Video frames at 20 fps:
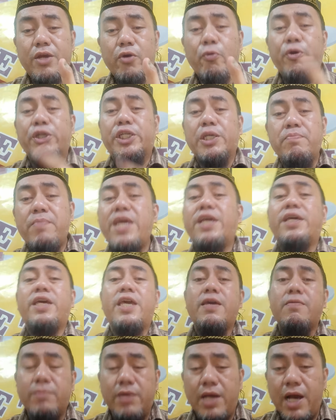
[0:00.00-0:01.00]
which make
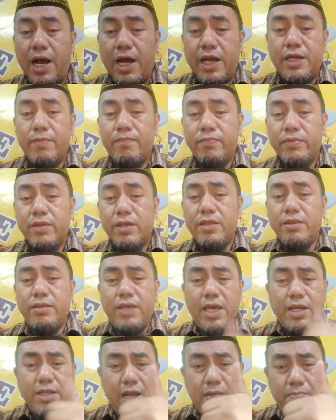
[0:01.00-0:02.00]
him God,
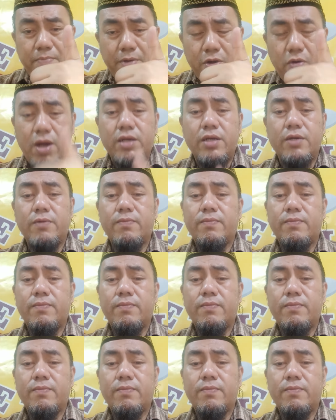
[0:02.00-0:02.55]
then number one,